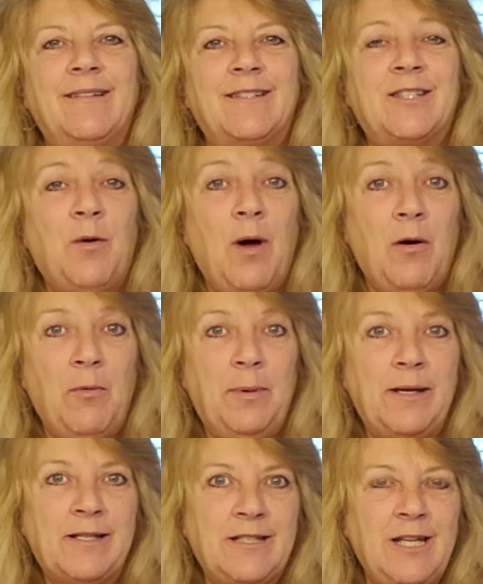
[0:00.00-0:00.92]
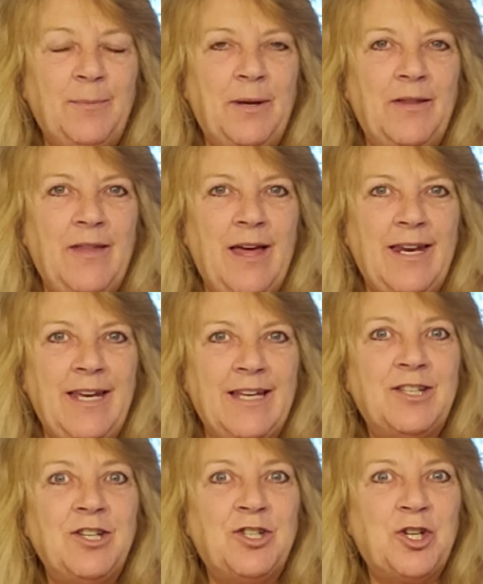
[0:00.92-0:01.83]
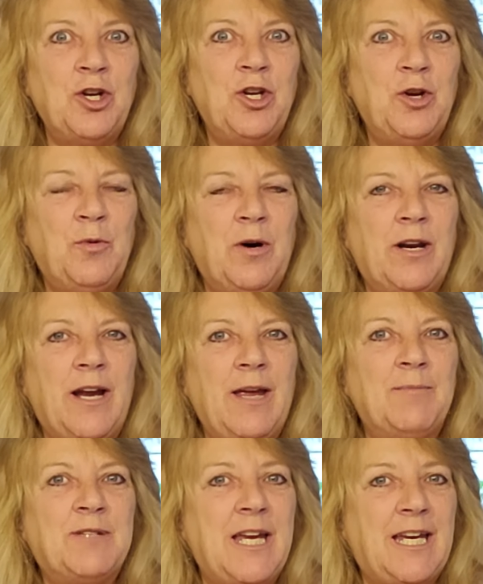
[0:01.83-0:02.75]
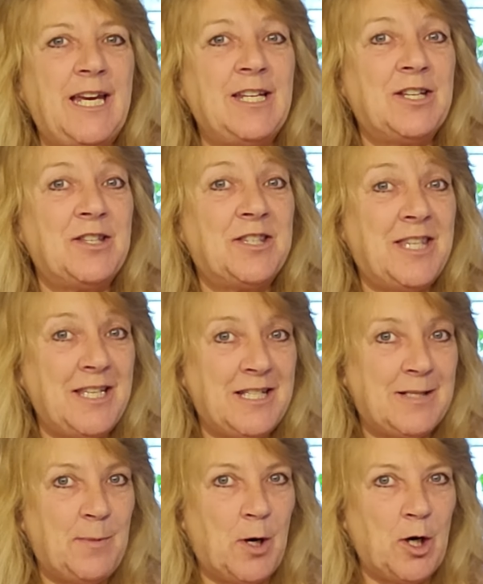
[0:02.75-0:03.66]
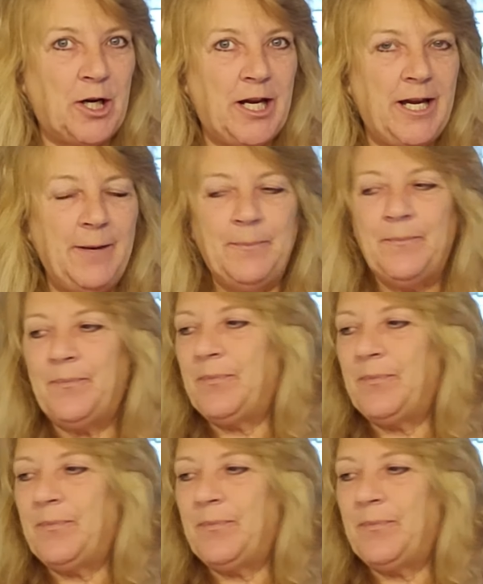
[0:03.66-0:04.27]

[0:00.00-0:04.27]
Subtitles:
So I will be slipping that in to show you what I am taking to this market.